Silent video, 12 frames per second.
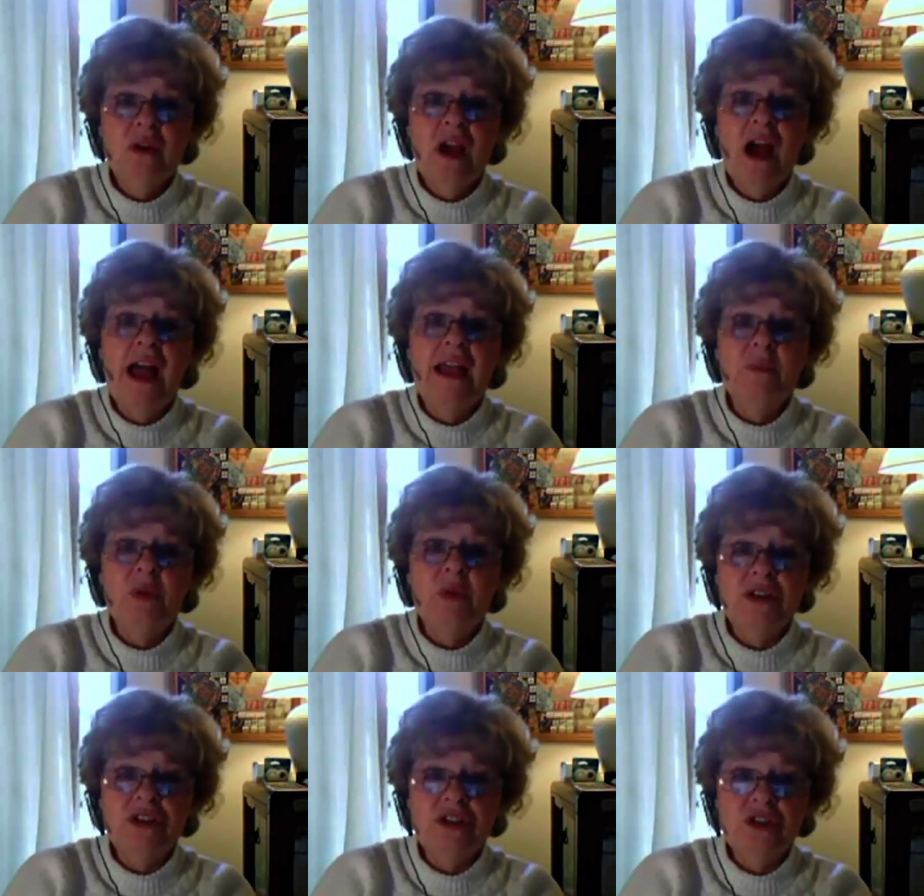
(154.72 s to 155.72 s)
I'm going
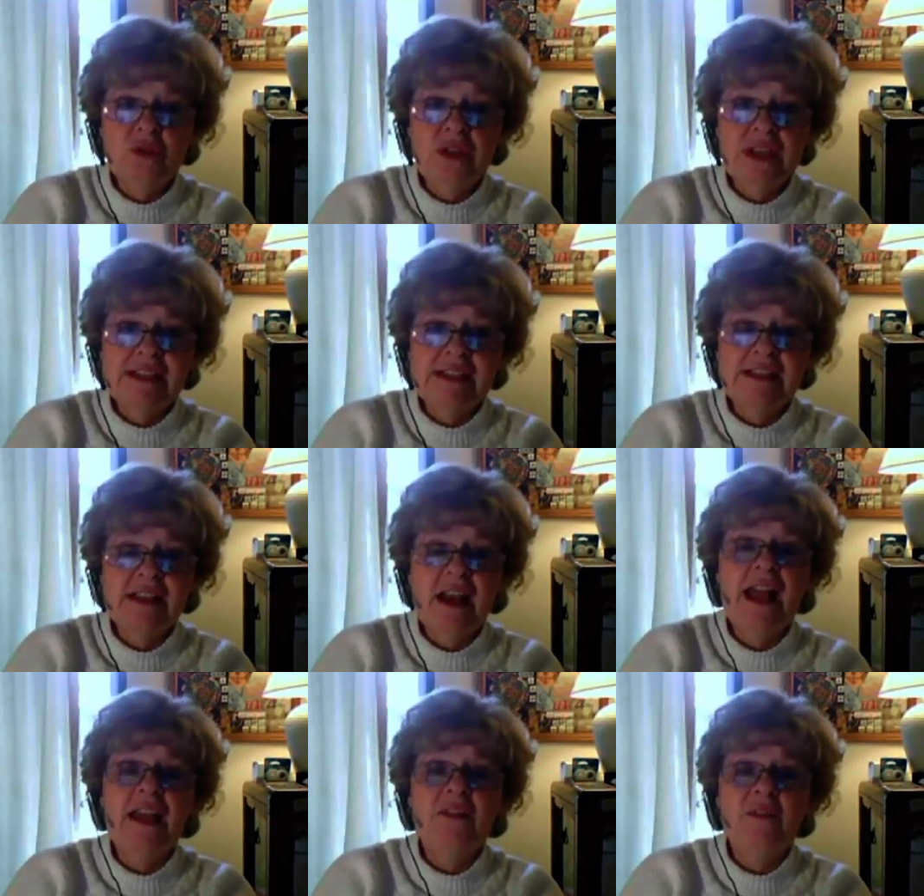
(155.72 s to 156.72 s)
to do this.
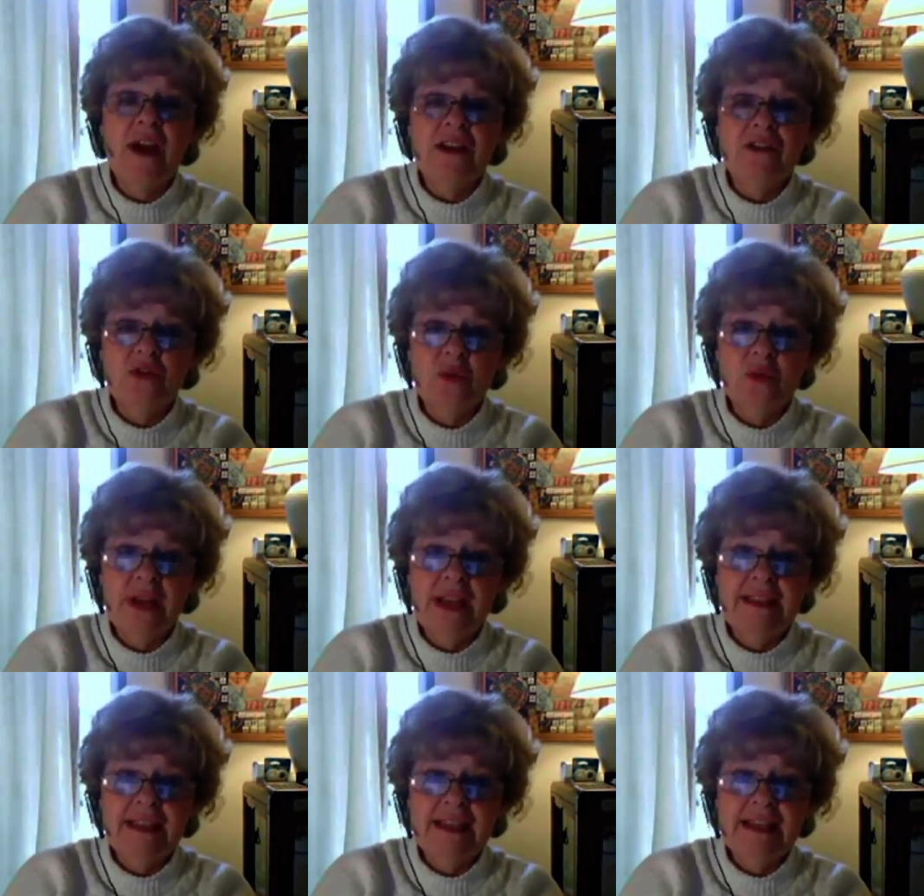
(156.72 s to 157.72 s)
I have got to create
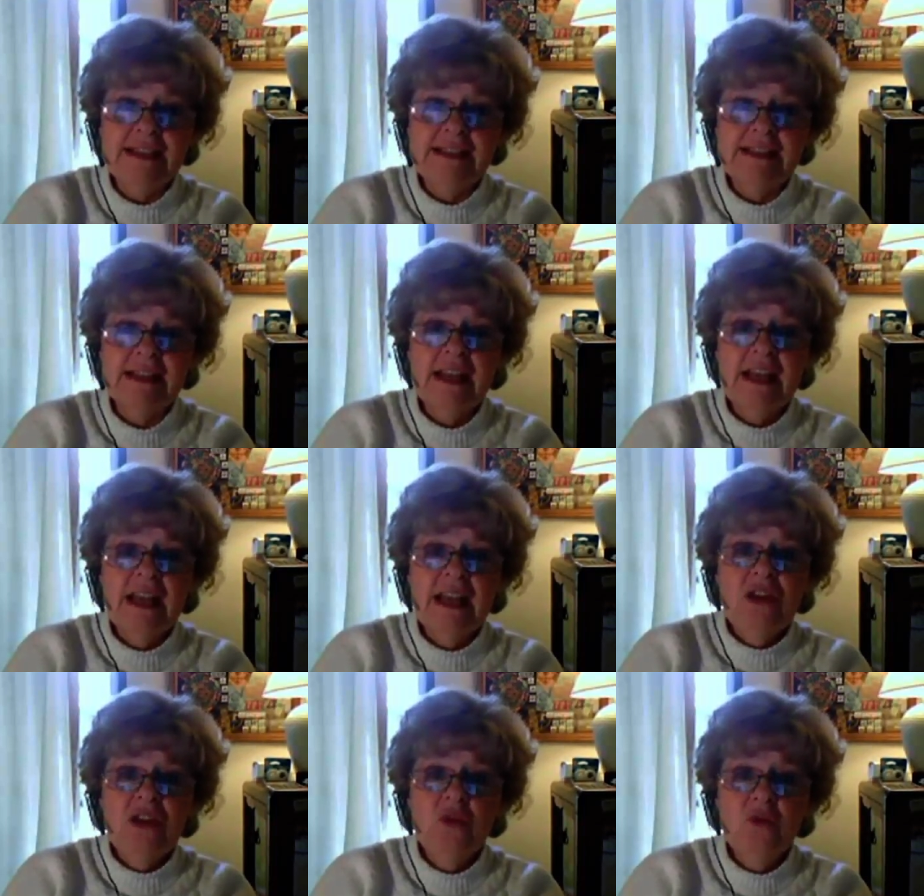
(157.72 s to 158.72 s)
this.
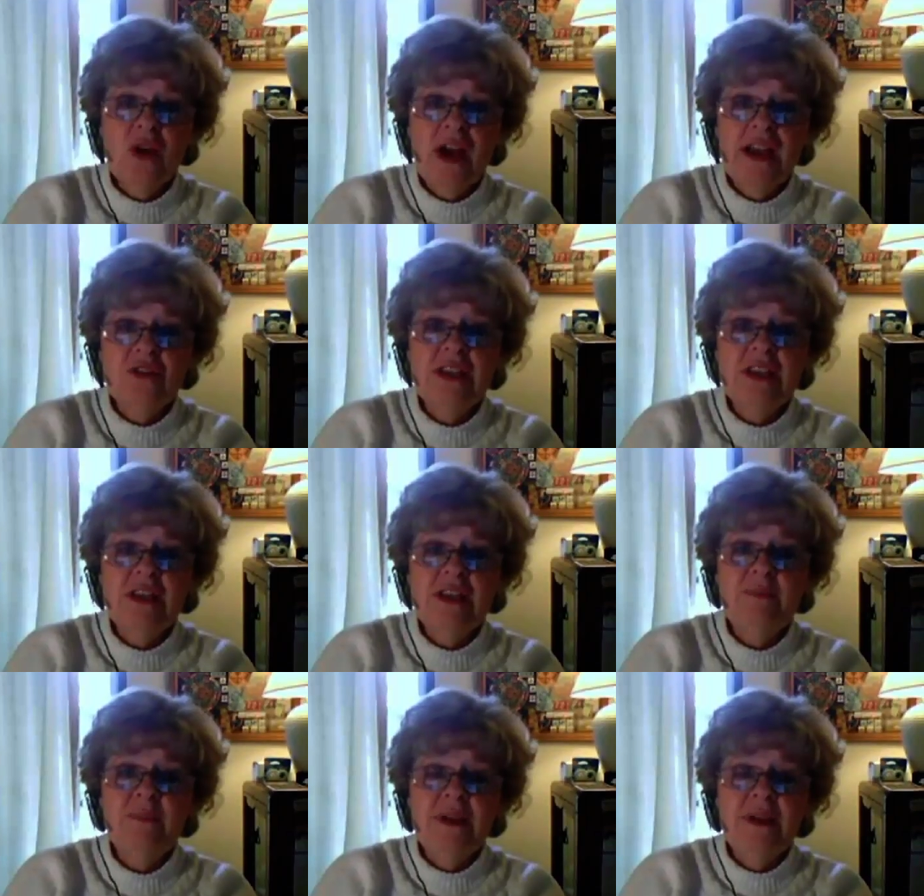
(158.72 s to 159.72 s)
You've got to keep
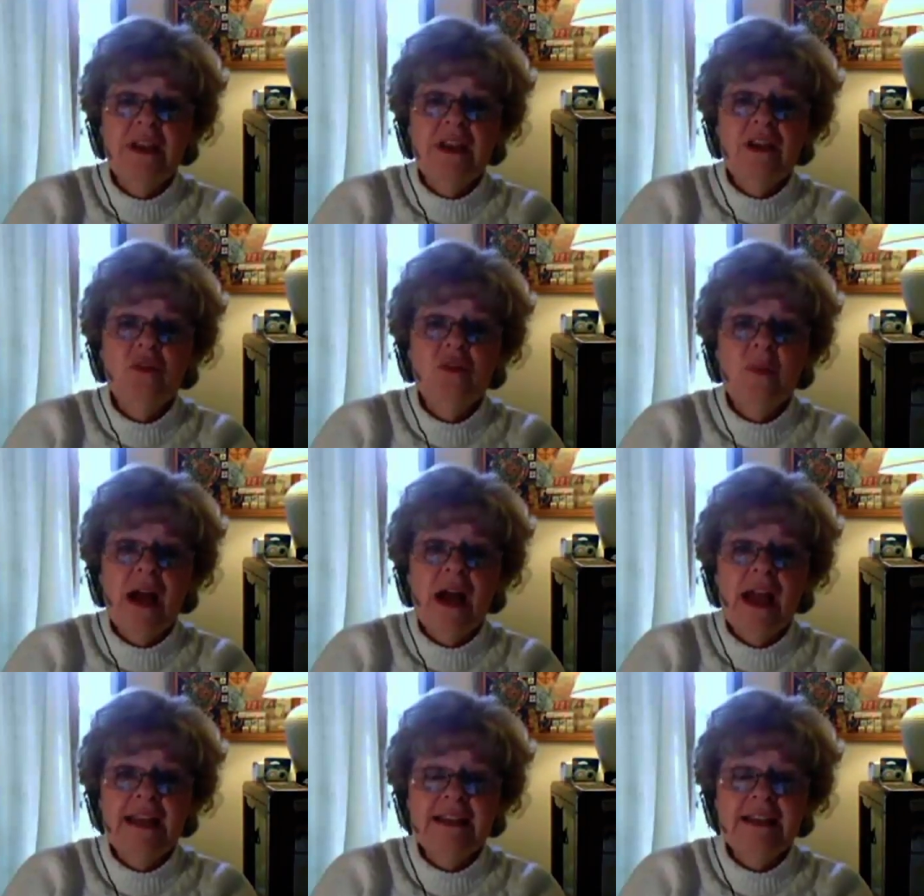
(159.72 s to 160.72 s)
your
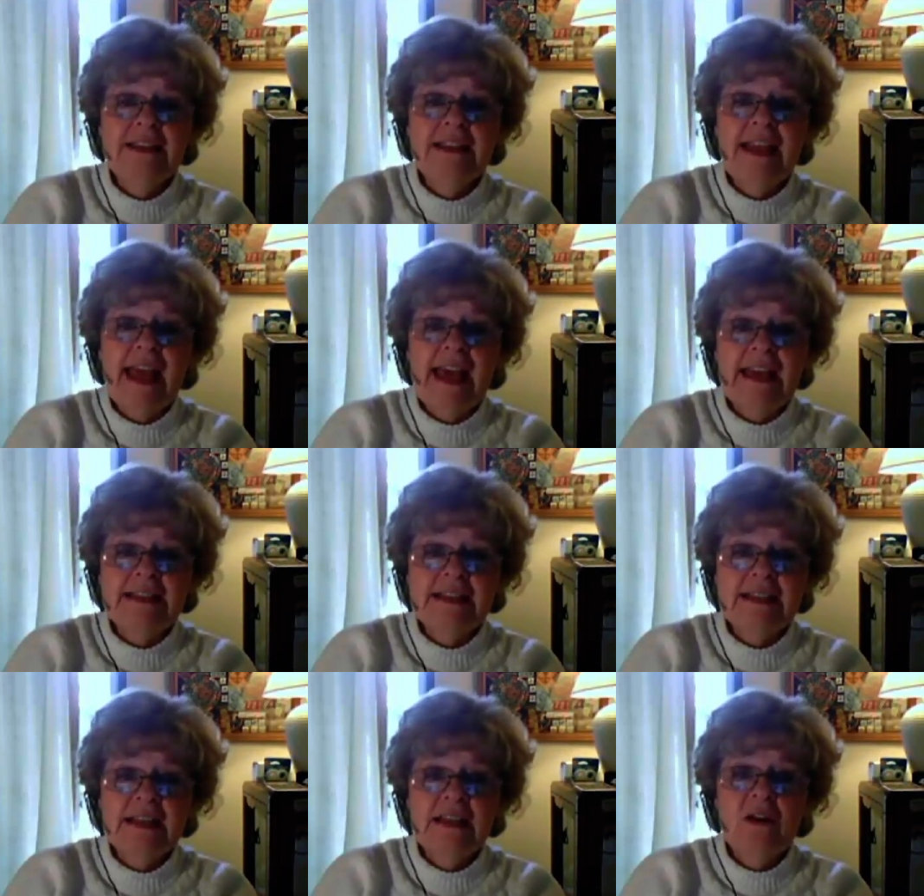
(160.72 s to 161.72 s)
mind in that
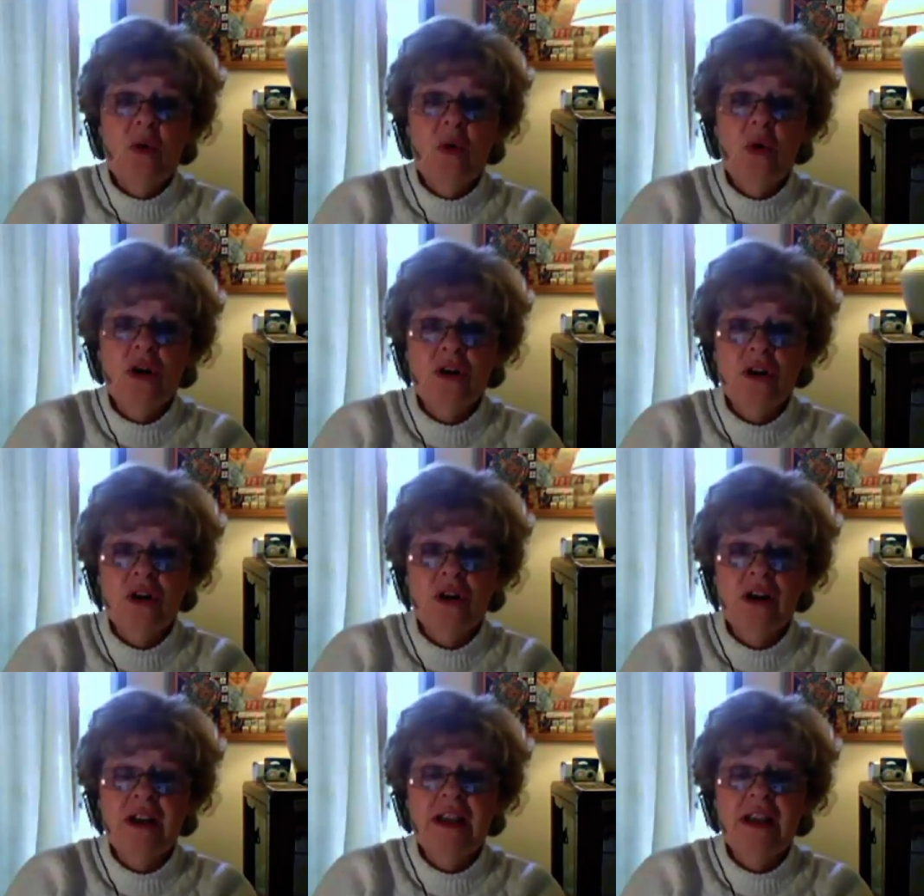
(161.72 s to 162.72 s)
order
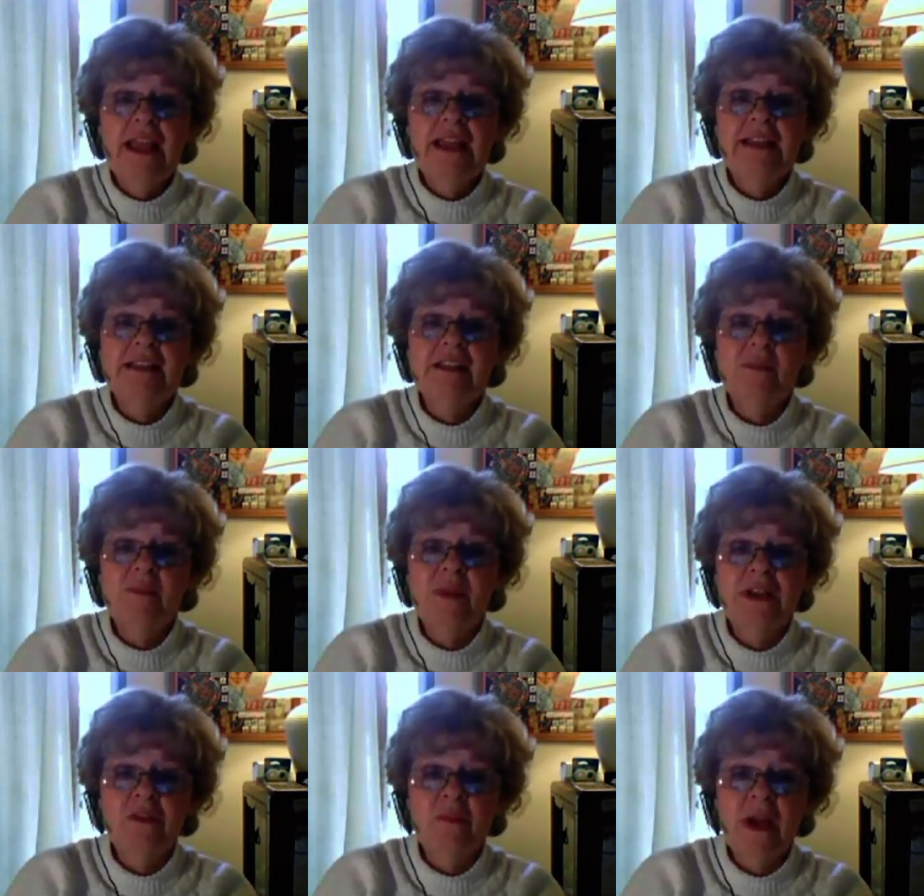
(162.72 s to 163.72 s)
and
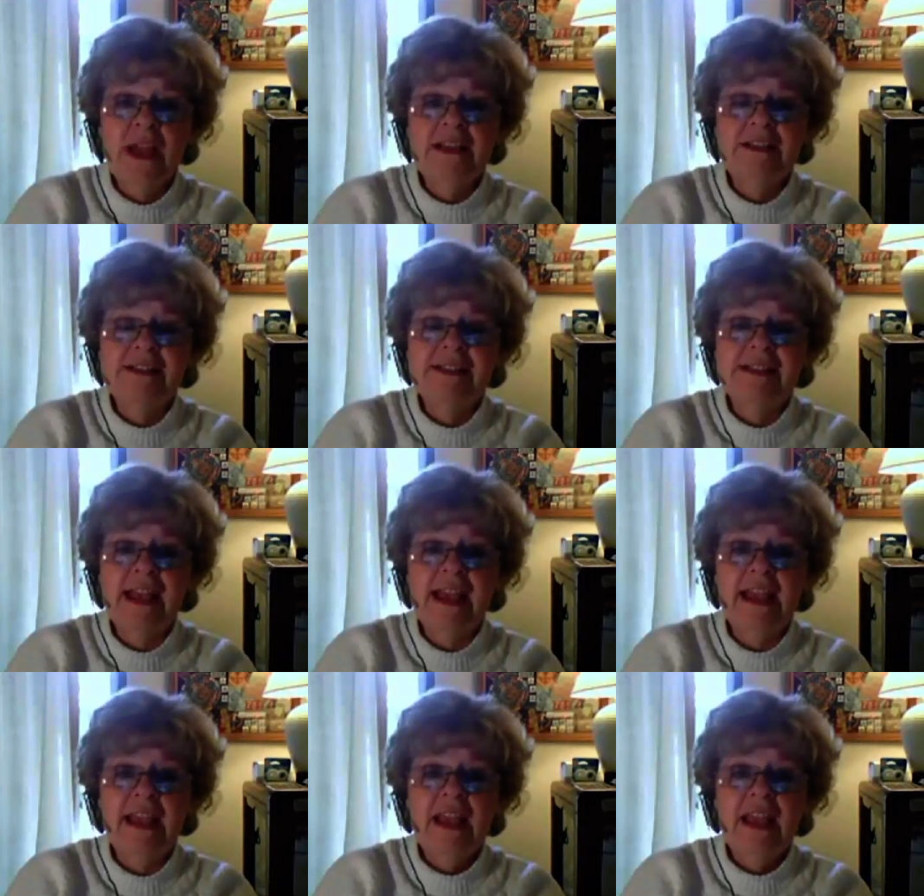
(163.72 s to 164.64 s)
discipline your mind to say,